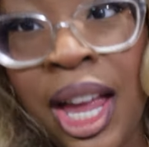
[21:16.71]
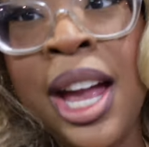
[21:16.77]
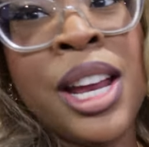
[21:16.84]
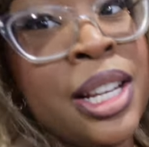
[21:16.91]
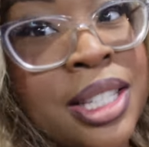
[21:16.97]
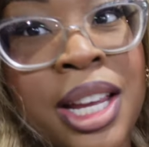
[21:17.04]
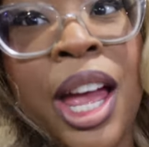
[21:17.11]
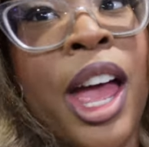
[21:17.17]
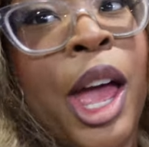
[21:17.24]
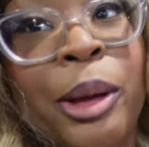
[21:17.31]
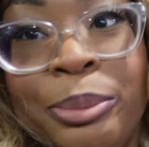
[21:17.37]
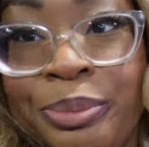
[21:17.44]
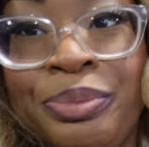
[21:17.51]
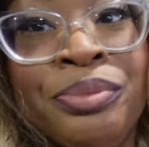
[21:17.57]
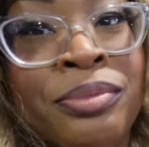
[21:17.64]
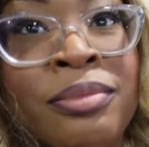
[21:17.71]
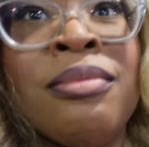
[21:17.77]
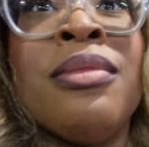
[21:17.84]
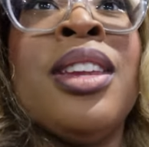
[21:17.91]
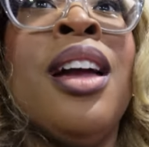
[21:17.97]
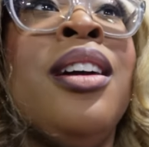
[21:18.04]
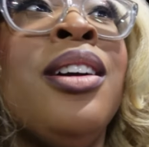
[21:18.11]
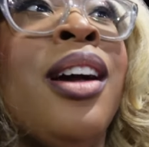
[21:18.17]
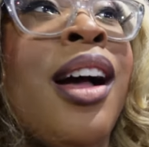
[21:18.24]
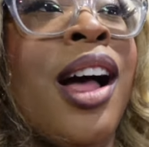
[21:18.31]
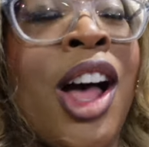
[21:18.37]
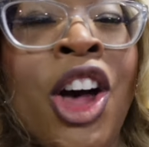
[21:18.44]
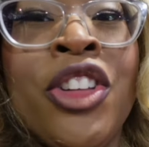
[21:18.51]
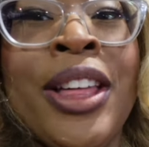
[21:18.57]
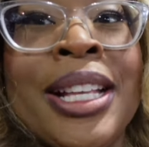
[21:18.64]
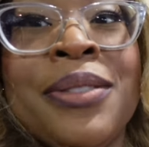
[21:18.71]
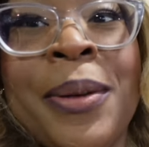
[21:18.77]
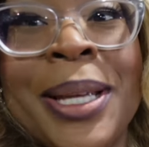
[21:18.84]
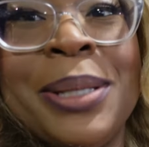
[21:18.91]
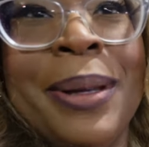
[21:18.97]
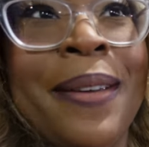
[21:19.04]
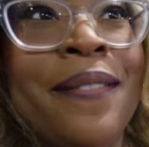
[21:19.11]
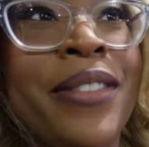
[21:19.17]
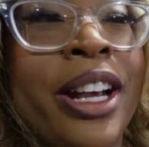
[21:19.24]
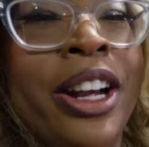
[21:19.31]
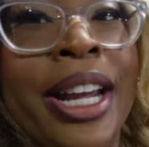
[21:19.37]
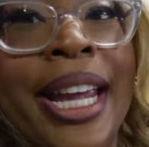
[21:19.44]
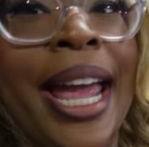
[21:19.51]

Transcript: And it's good. Oh, that makes me very